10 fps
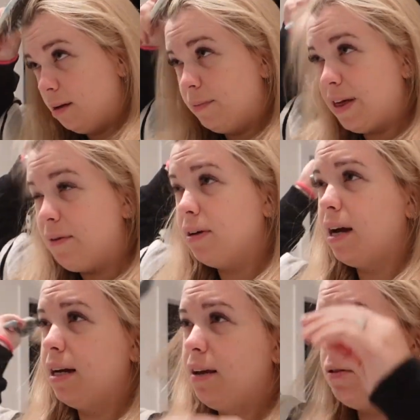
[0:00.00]
But that one
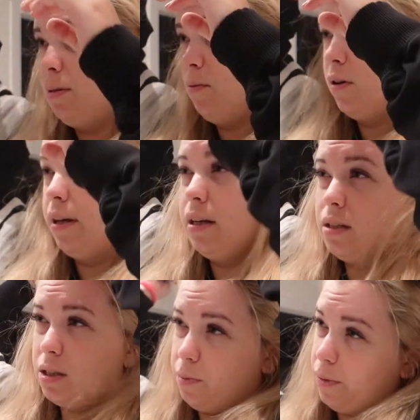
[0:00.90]
kind of gives me more like
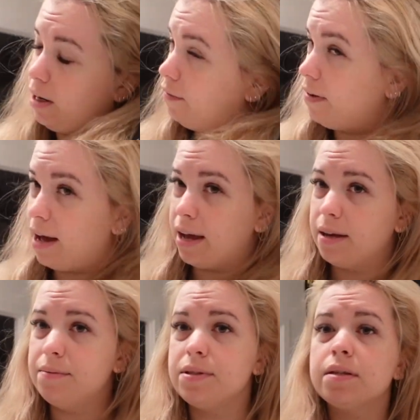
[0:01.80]
spring
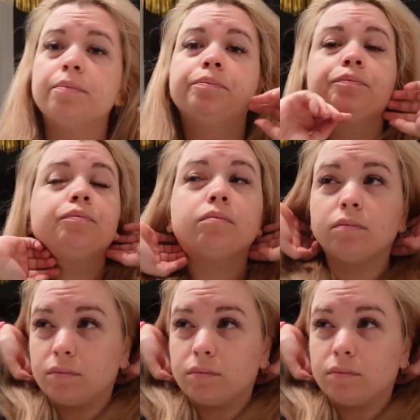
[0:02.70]
vibes.